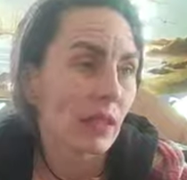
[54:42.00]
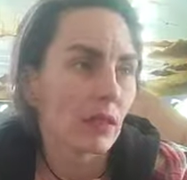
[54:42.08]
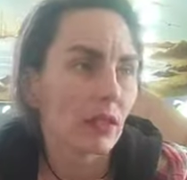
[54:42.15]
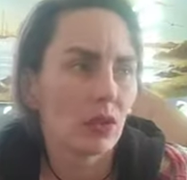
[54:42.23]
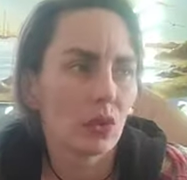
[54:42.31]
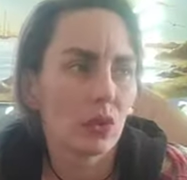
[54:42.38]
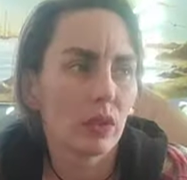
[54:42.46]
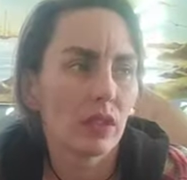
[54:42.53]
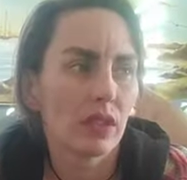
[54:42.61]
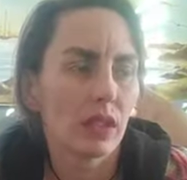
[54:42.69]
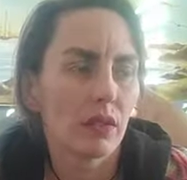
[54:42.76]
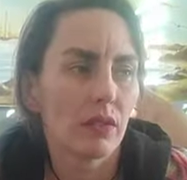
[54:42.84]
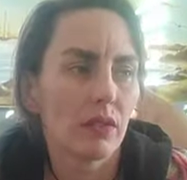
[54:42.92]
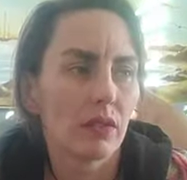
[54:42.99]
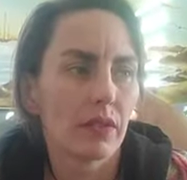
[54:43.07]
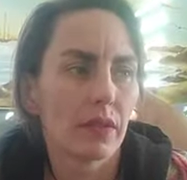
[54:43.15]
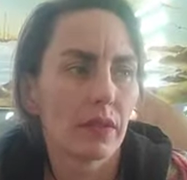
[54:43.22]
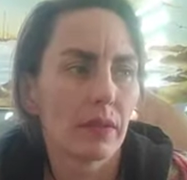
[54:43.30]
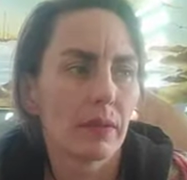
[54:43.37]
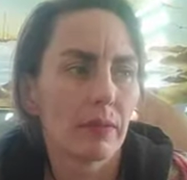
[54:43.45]
So instead of
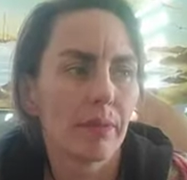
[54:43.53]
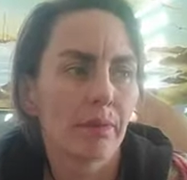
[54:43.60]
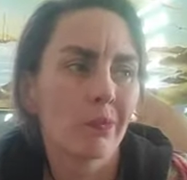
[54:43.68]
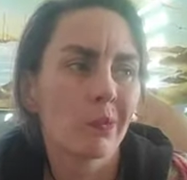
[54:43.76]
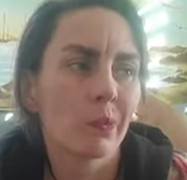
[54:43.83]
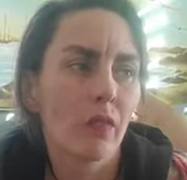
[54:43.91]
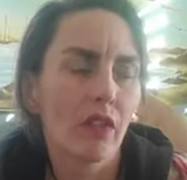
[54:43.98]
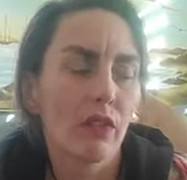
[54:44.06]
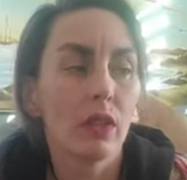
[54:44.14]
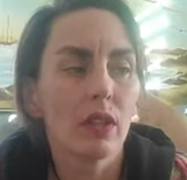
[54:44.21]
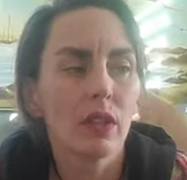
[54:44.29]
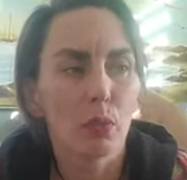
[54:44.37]
feeling